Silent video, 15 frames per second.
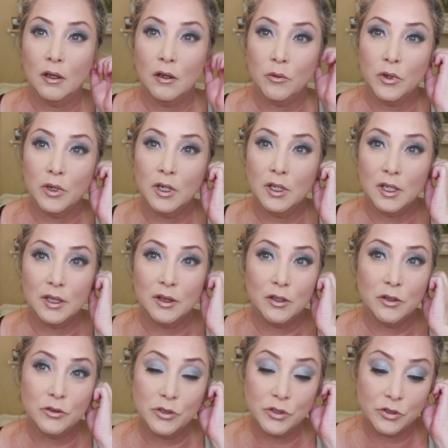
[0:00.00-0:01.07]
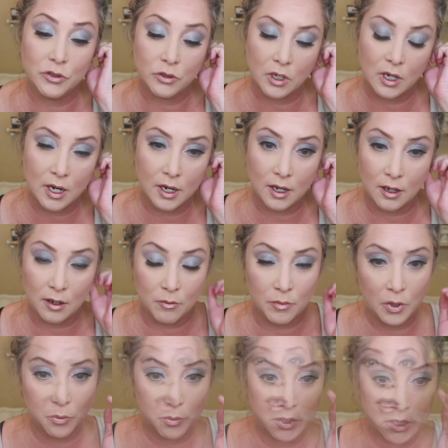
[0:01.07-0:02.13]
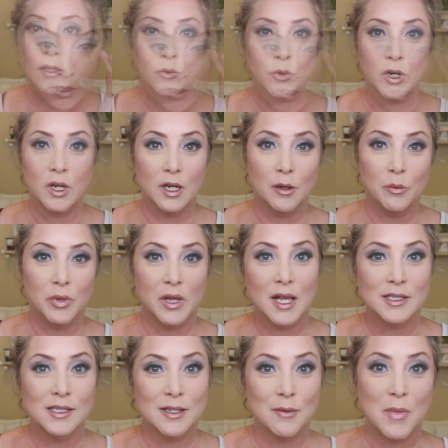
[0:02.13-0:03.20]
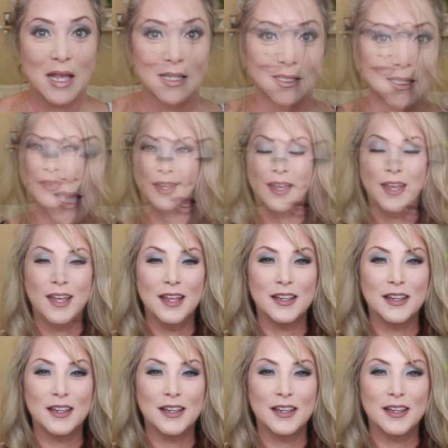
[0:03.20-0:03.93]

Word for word: Okay, we're going to let those dry a moment. And we're going to apply some mascara.